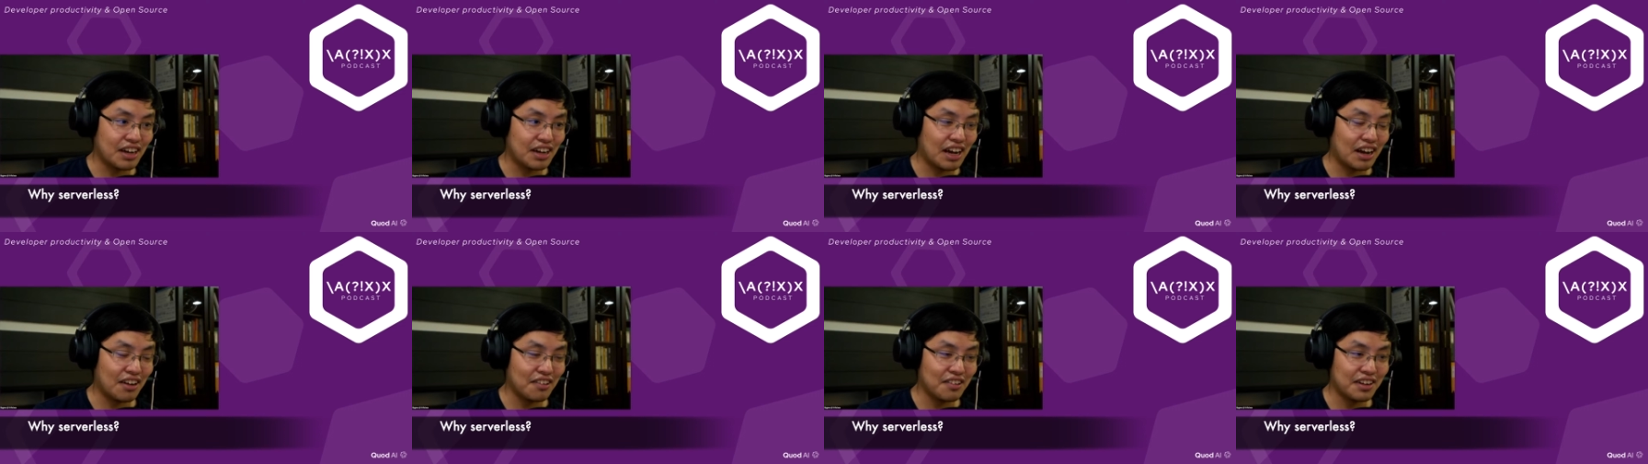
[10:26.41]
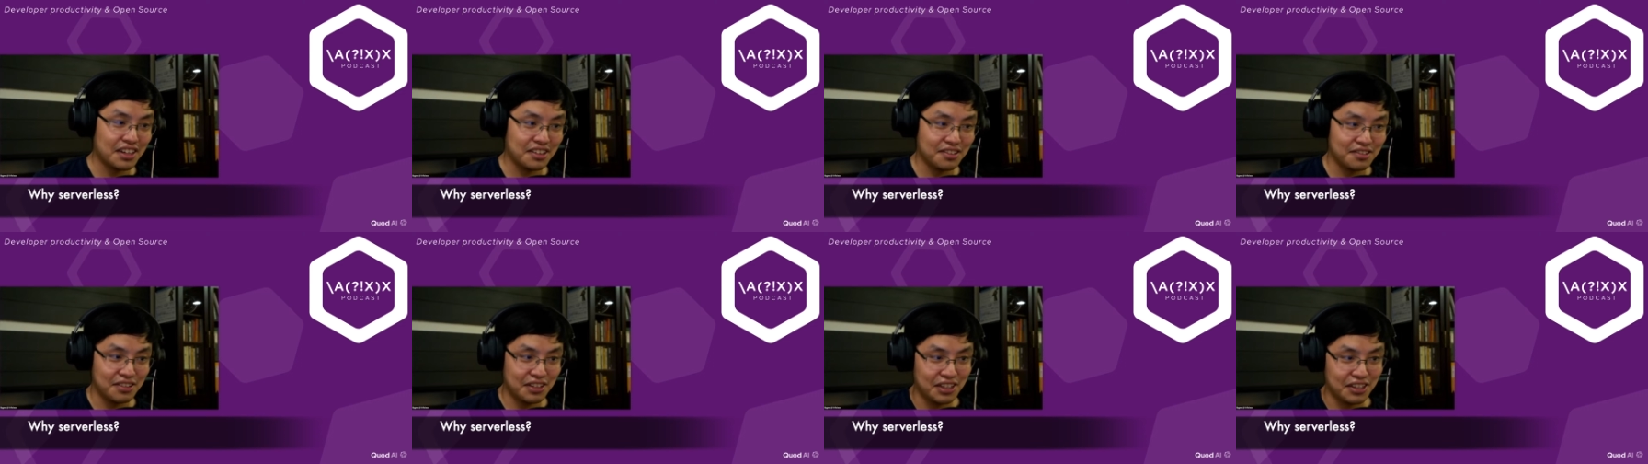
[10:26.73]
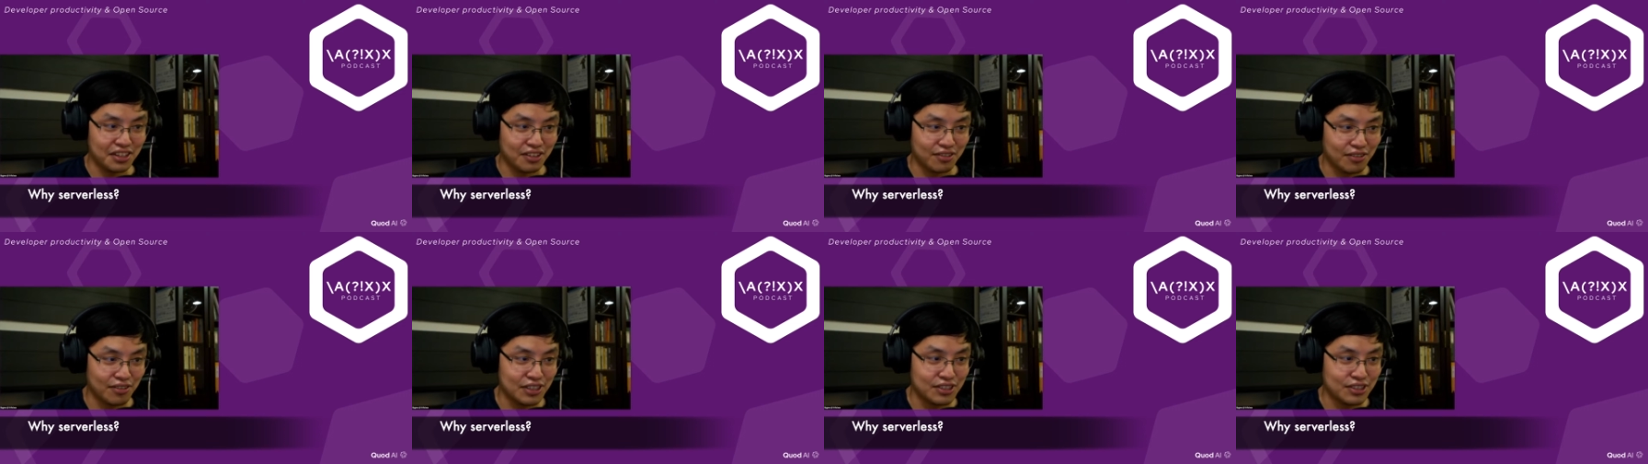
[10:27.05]
I'll let you in
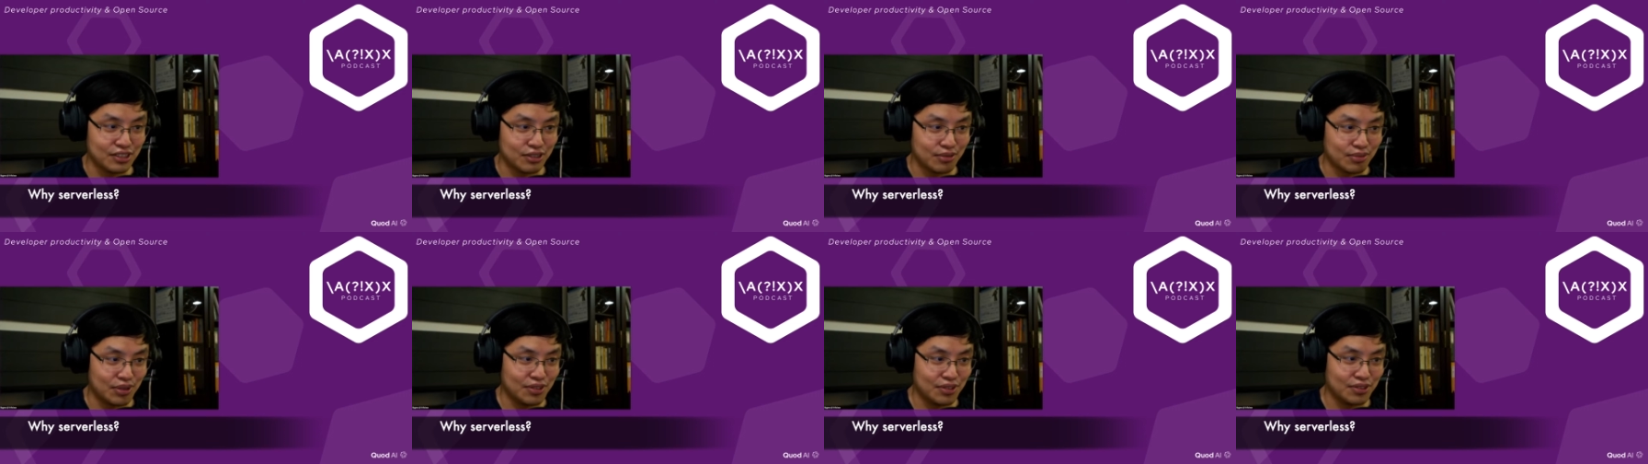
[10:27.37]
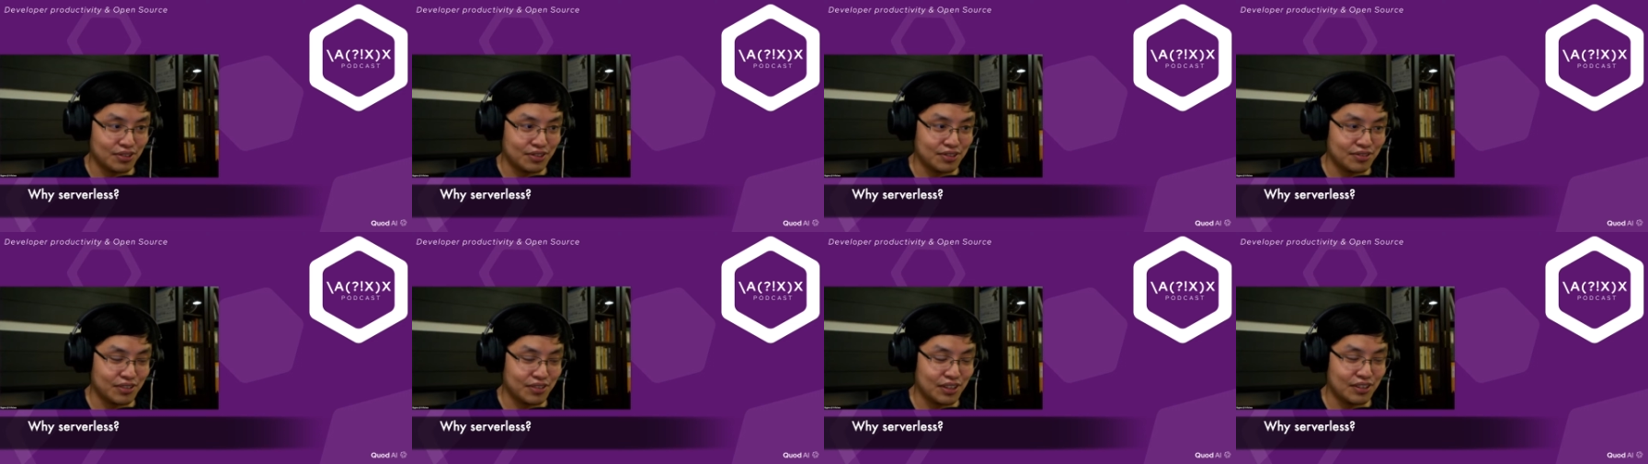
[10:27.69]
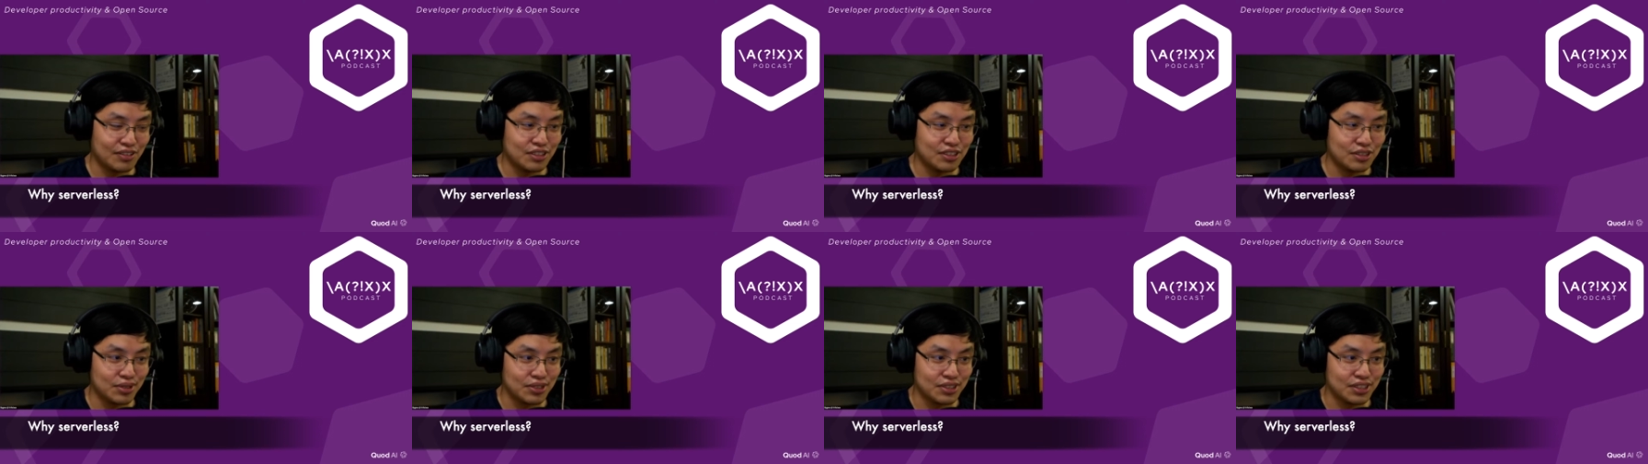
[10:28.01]
on one very
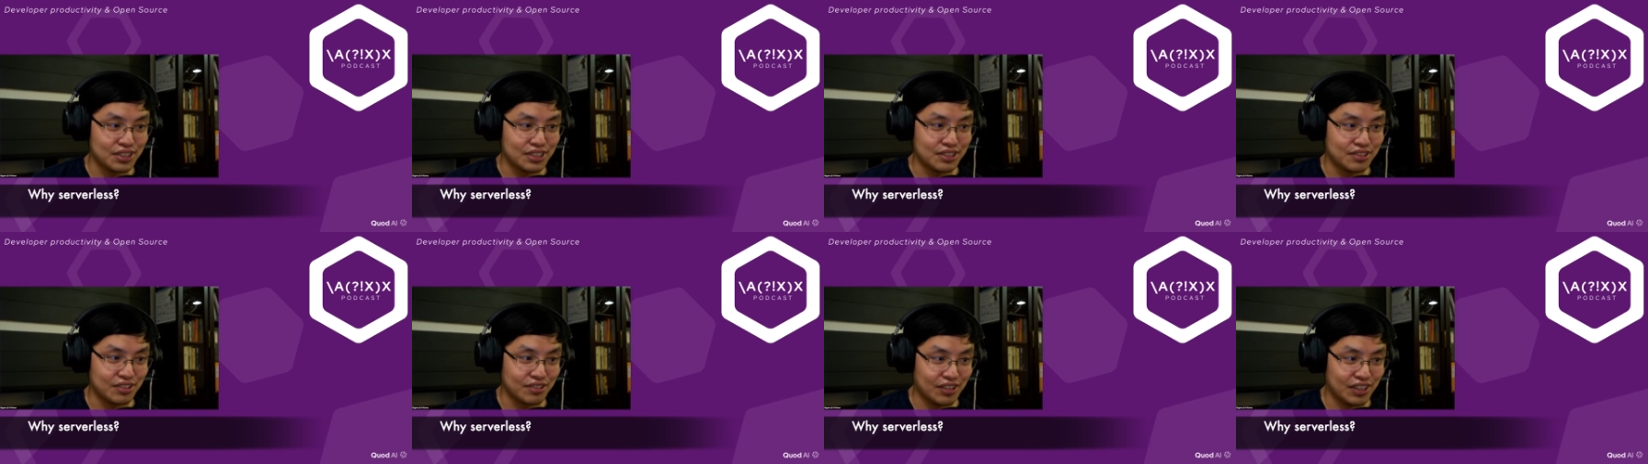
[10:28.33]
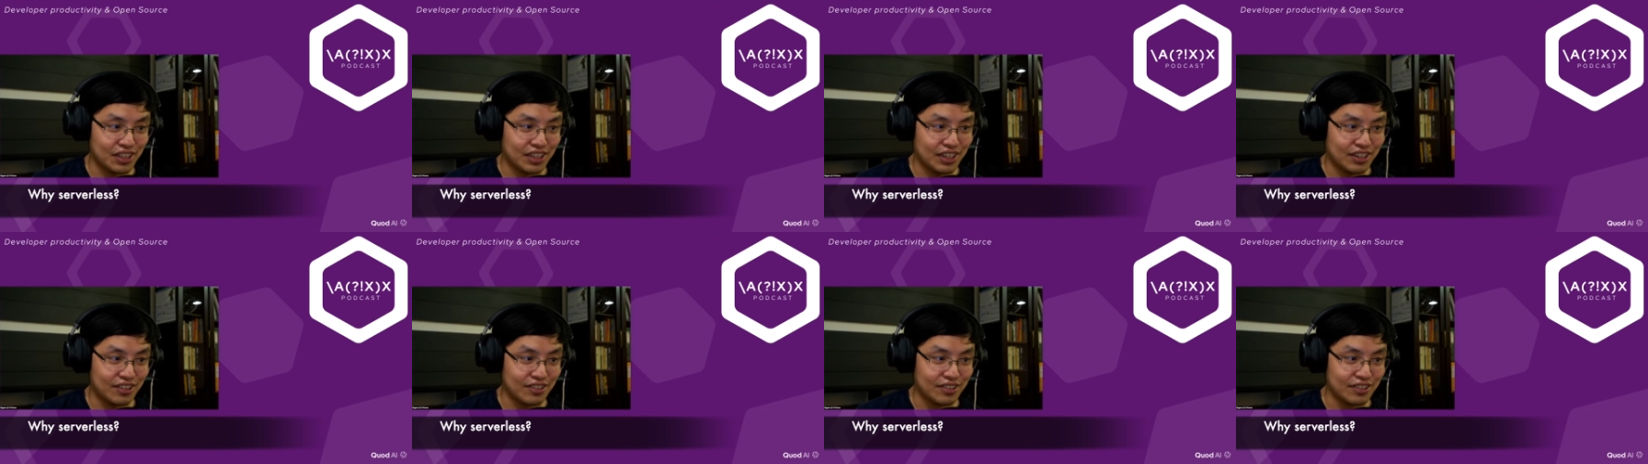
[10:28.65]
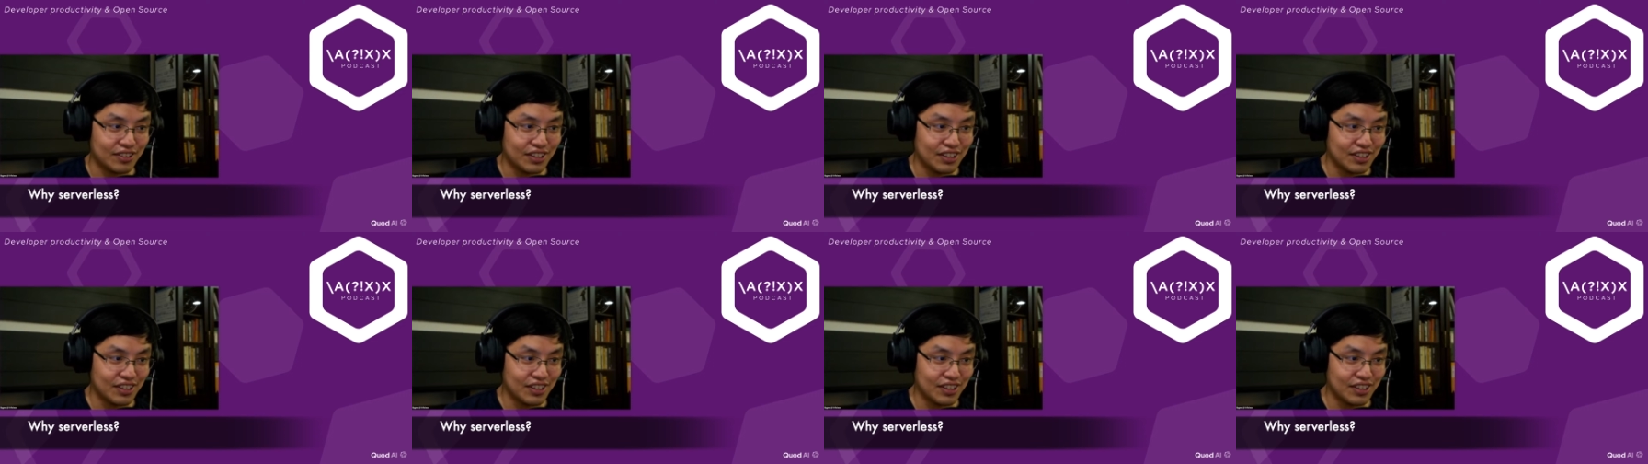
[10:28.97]
small secret right now.